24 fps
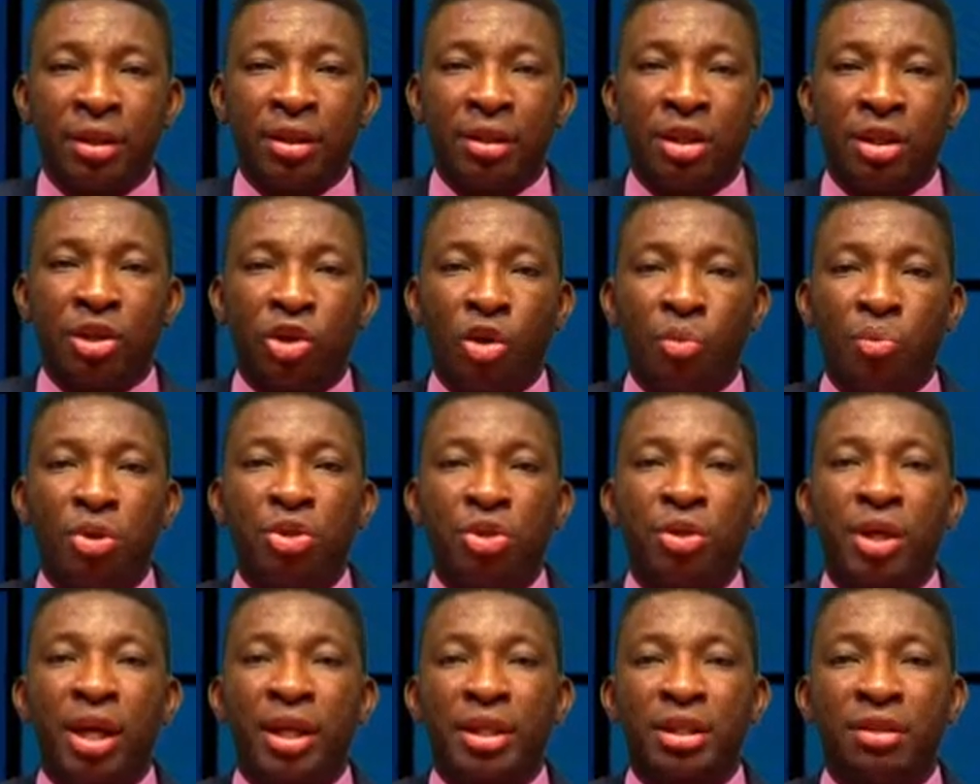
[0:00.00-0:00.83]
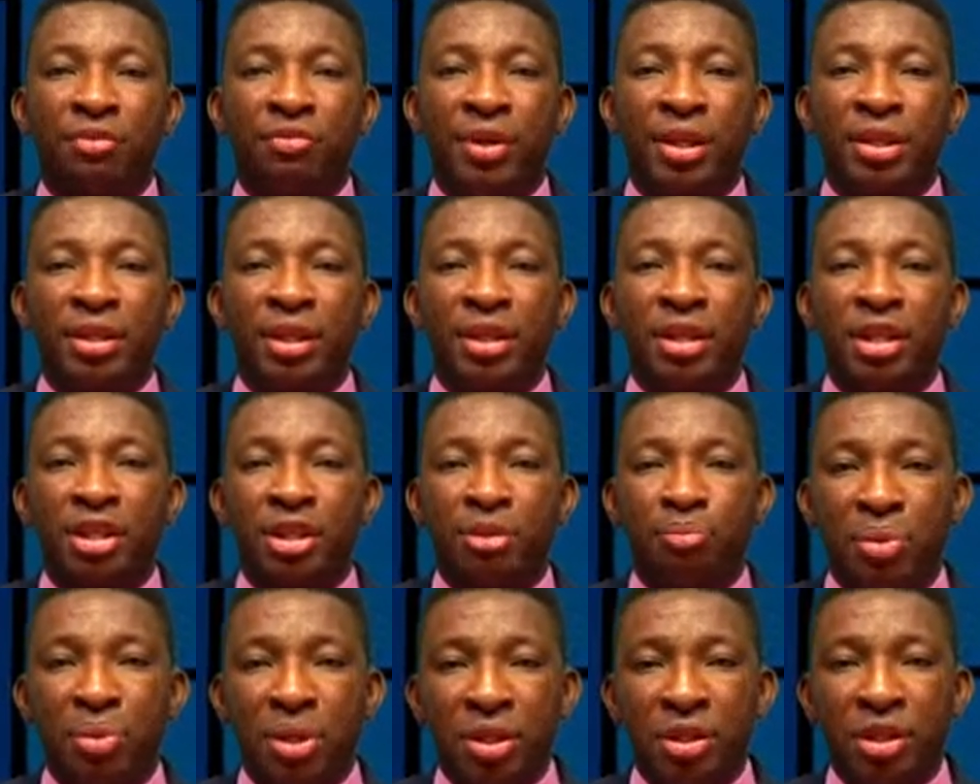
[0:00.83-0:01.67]
the Commission activated its
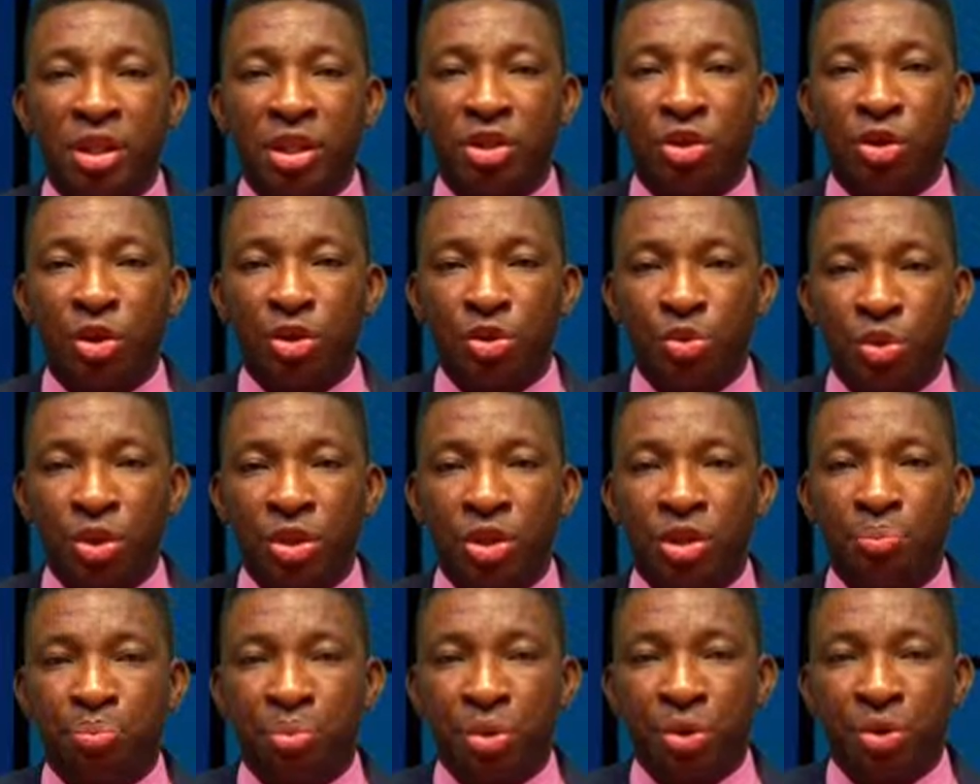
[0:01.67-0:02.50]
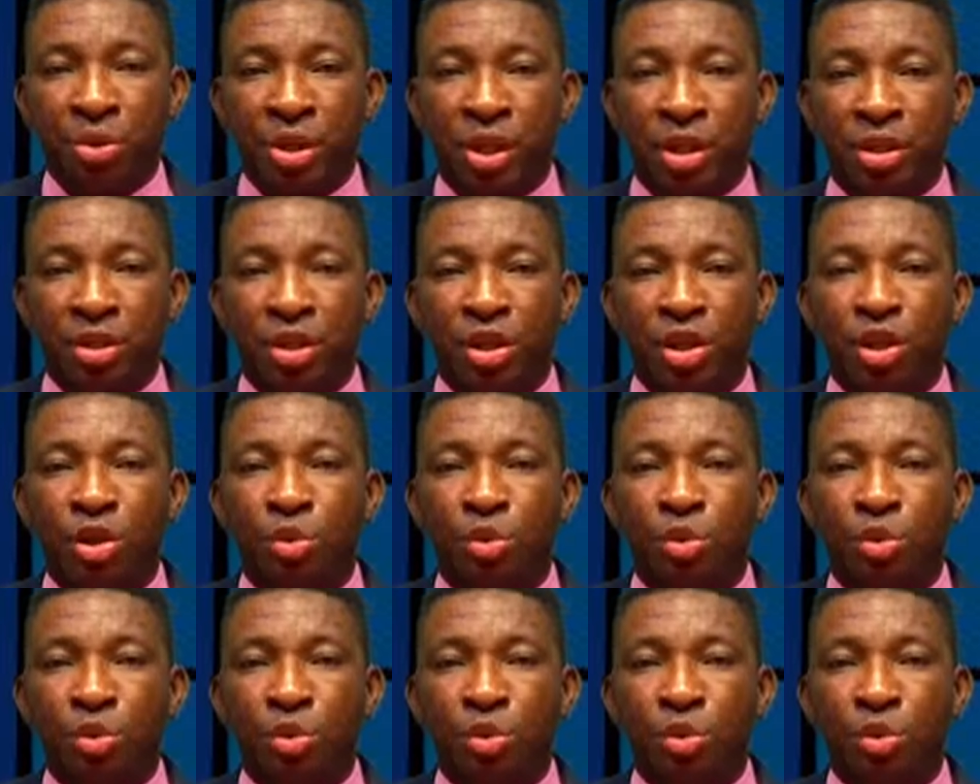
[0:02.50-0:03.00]
business continuity process,